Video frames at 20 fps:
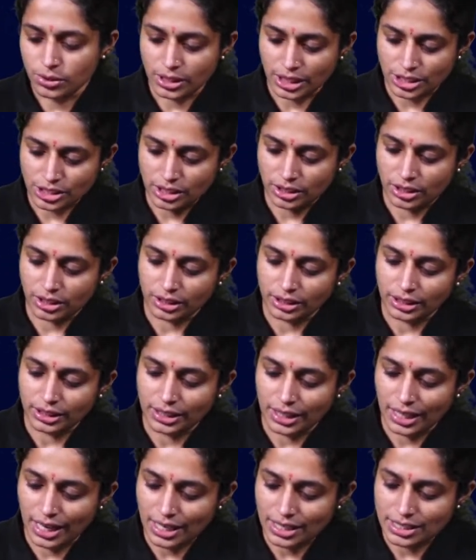So, section
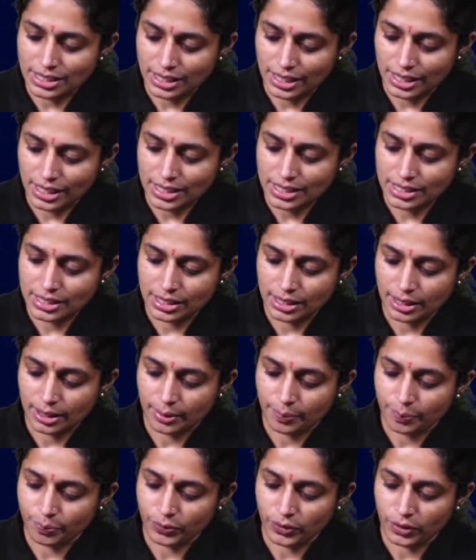38 says,
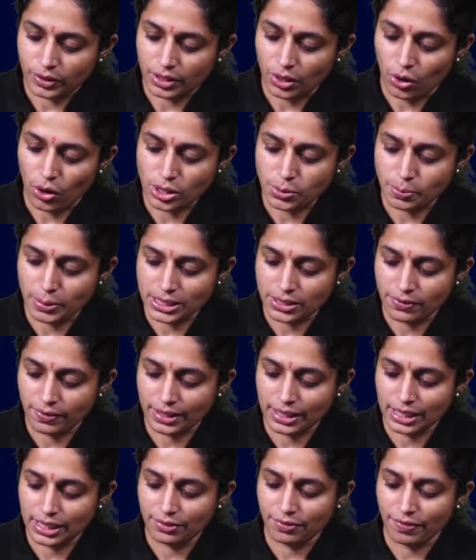or
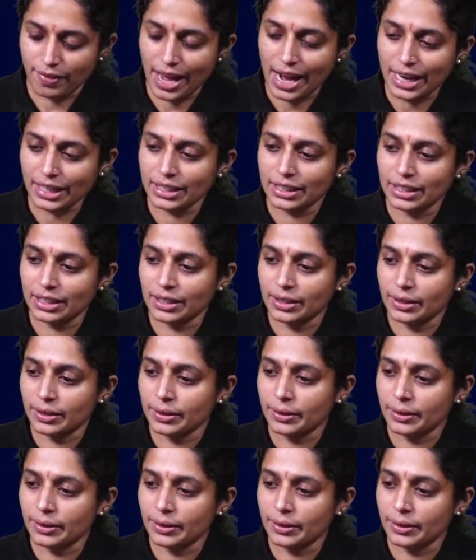specific relief act,